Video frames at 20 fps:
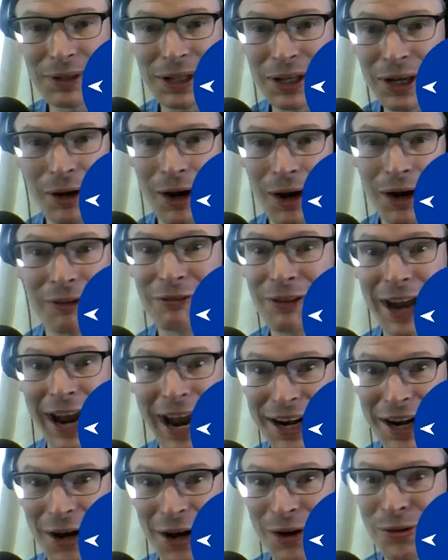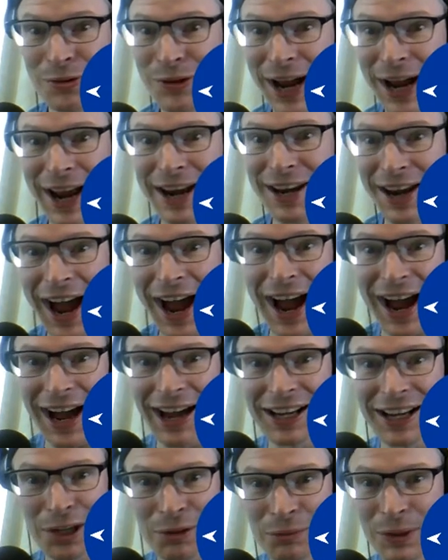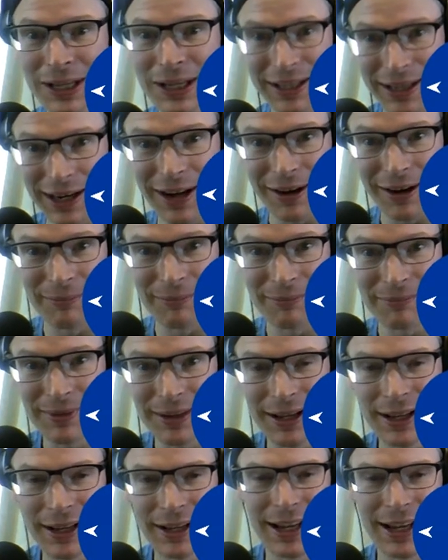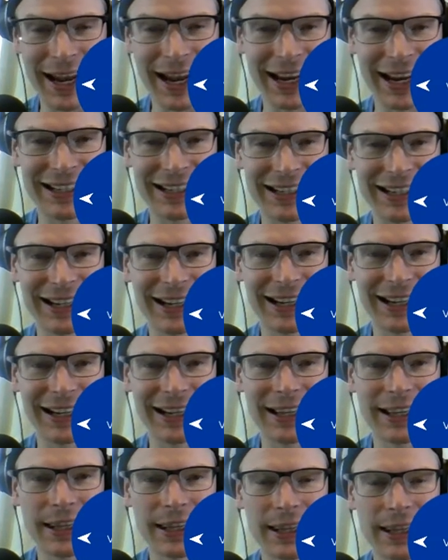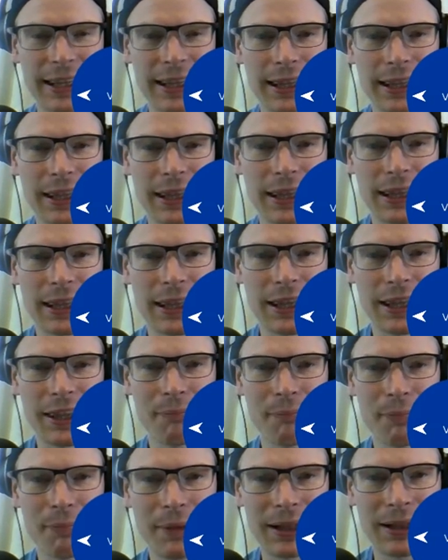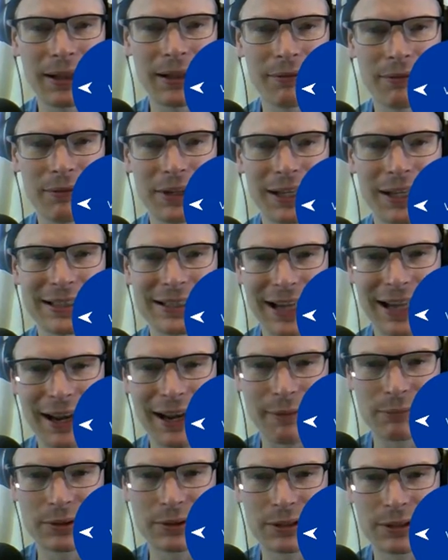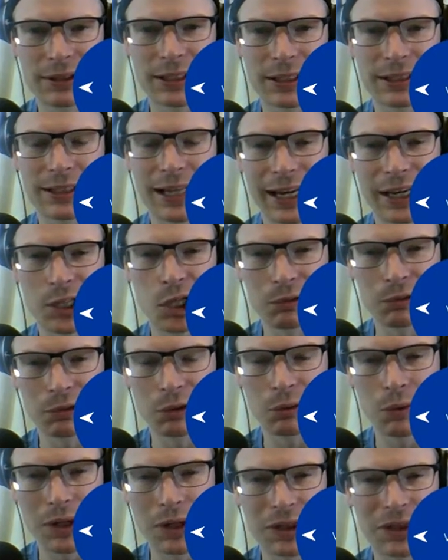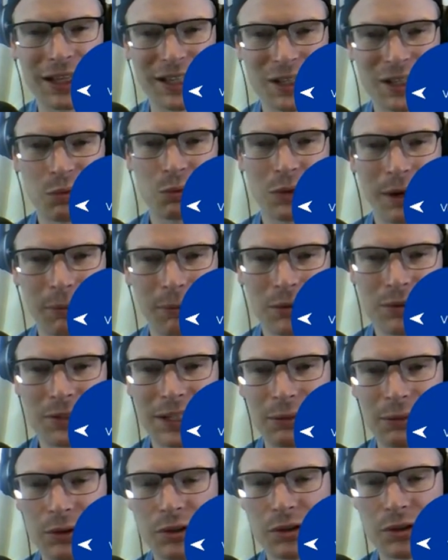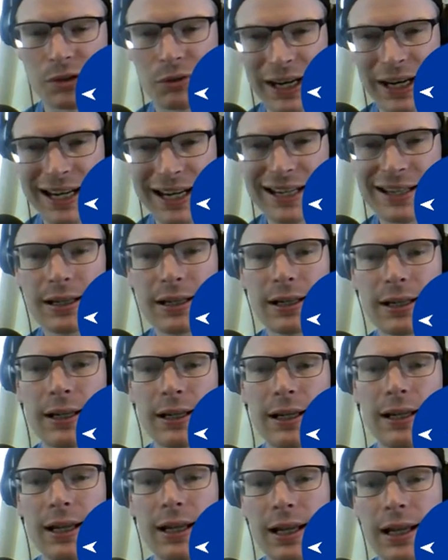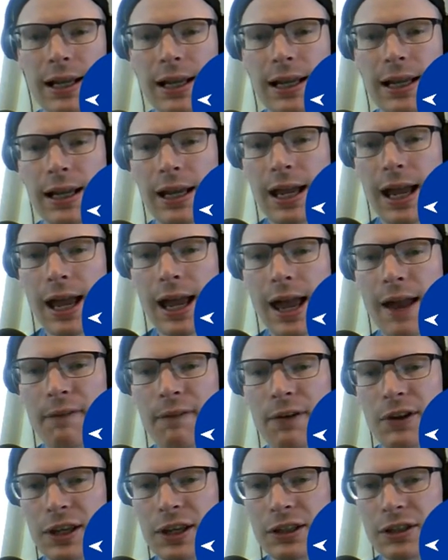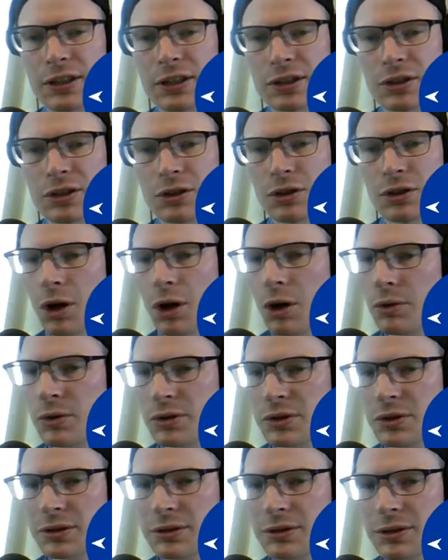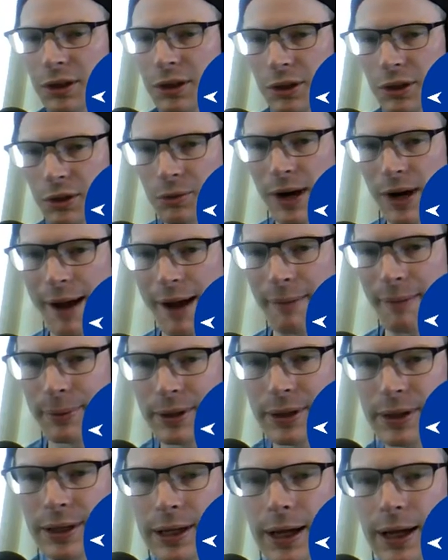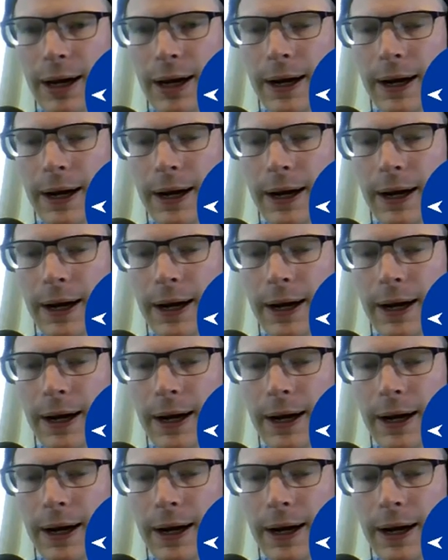Havana, una na, here we come. And in the middle of the attempt to take it over with these rebels that were trained, everything just goes to crap.